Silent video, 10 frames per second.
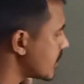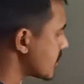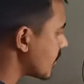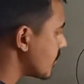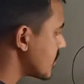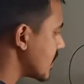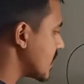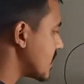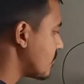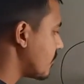suppose
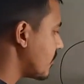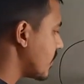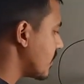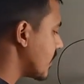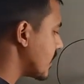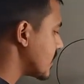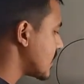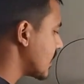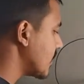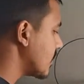a sphere has
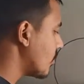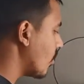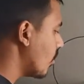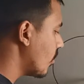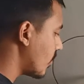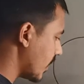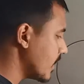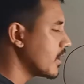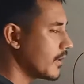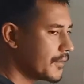center O,
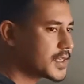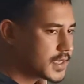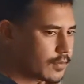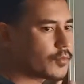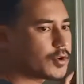right, having some